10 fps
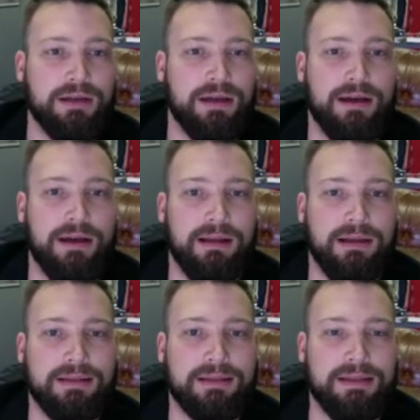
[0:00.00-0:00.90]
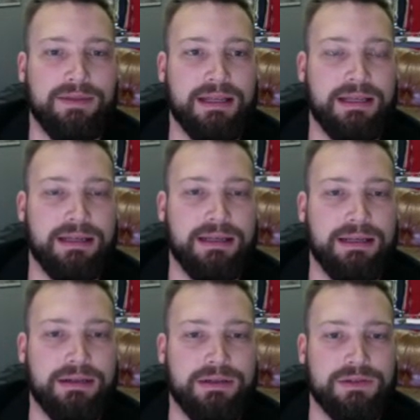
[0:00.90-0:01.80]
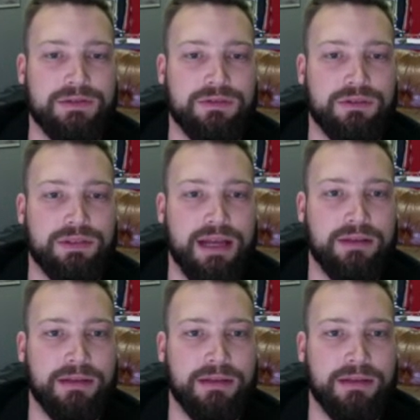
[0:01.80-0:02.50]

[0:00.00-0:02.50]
Let's see if I can get in here and scroll down.